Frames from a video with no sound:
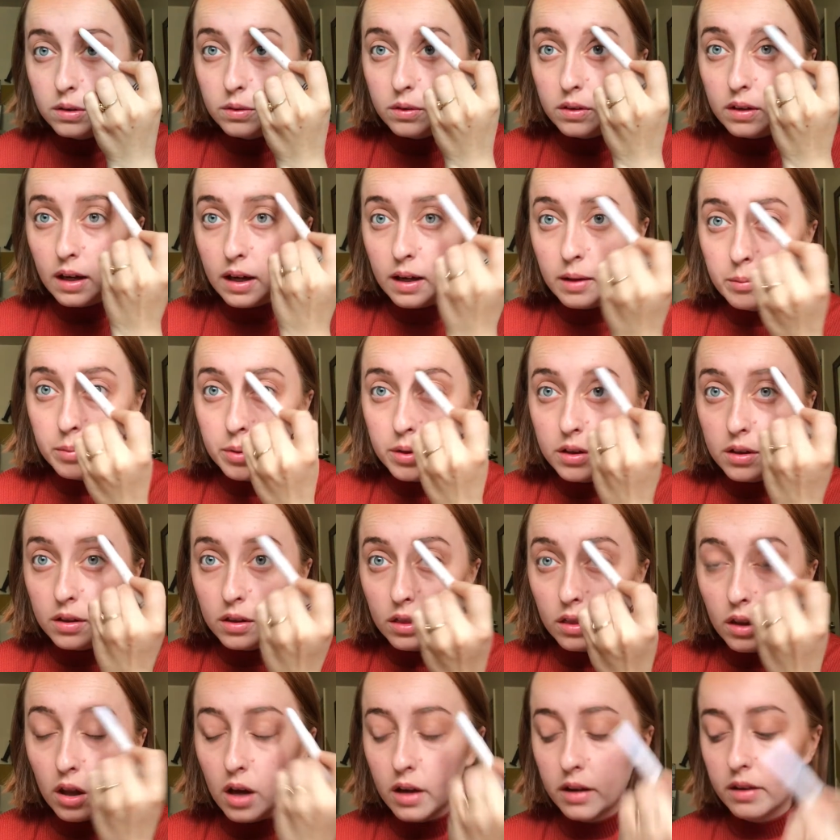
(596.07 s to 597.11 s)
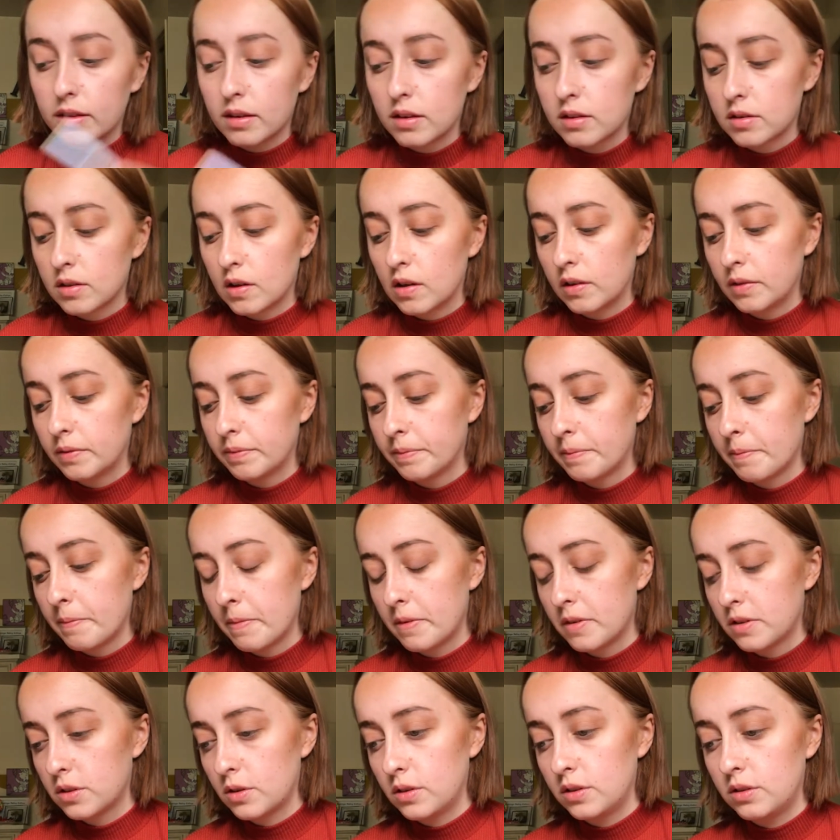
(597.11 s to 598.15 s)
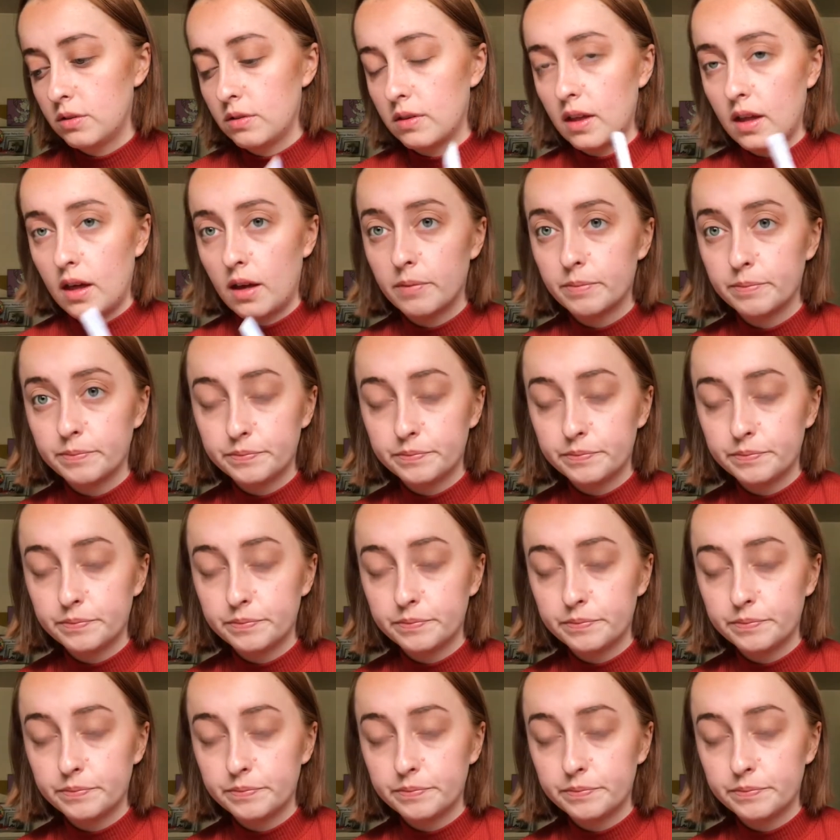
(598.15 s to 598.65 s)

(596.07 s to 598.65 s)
I put a lot of this on, so I do that.